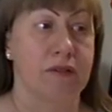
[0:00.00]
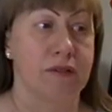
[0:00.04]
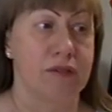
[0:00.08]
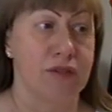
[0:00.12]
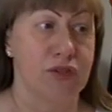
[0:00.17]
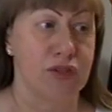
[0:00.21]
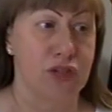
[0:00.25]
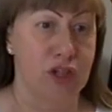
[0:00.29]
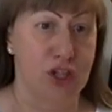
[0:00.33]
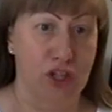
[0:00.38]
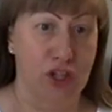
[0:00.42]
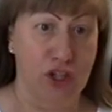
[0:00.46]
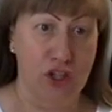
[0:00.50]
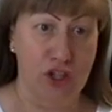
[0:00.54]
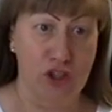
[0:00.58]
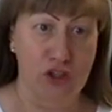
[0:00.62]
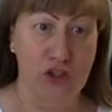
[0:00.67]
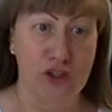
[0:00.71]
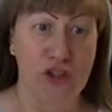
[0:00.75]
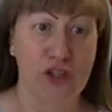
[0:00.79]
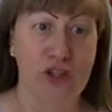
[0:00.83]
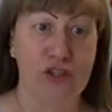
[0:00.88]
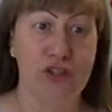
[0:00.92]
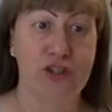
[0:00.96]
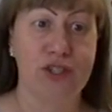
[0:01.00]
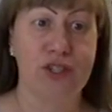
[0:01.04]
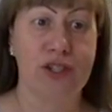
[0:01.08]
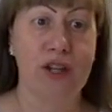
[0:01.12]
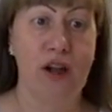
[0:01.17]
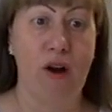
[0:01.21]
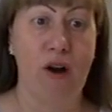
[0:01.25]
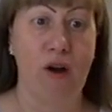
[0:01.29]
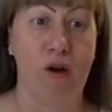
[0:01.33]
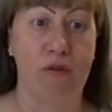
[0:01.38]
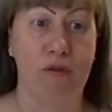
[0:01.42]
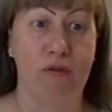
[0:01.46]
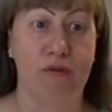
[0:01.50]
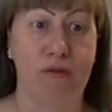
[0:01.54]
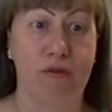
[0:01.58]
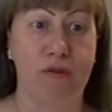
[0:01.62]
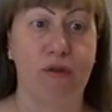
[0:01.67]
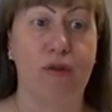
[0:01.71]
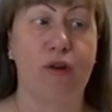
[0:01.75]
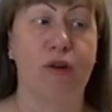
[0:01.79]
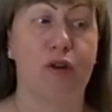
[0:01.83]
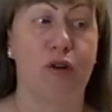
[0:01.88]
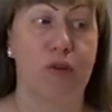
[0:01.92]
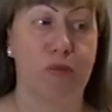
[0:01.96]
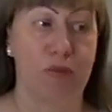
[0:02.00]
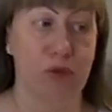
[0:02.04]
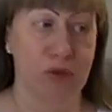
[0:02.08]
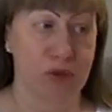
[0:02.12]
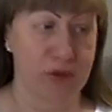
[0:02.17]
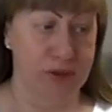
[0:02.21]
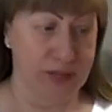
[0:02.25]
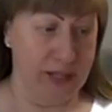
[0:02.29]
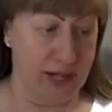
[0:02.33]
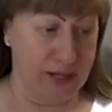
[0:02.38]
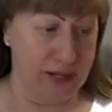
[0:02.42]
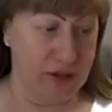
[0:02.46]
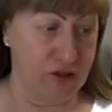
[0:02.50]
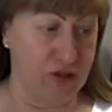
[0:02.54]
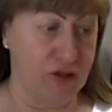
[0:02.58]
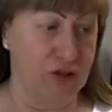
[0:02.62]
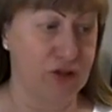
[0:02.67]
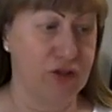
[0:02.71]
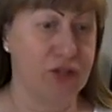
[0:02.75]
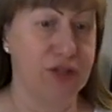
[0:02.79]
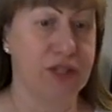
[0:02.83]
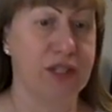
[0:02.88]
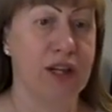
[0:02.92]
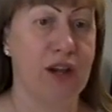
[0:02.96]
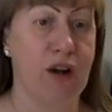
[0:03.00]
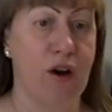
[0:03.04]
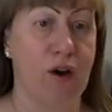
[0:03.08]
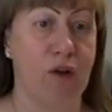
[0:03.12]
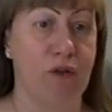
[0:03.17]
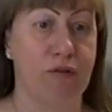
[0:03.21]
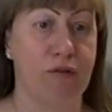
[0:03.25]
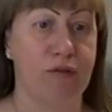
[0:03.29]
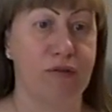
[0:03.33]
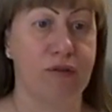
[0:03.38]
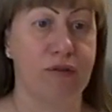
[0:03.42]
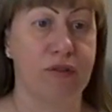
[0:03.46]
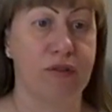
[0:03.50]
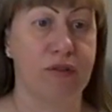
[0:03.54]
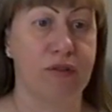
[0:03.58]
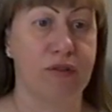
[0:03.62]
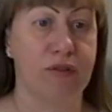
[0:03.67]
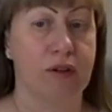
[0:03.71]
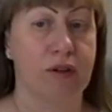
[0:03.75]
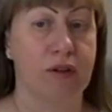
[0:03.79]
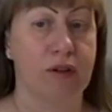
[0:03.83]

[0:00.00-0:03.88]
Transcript: secure yourself, protect yourself.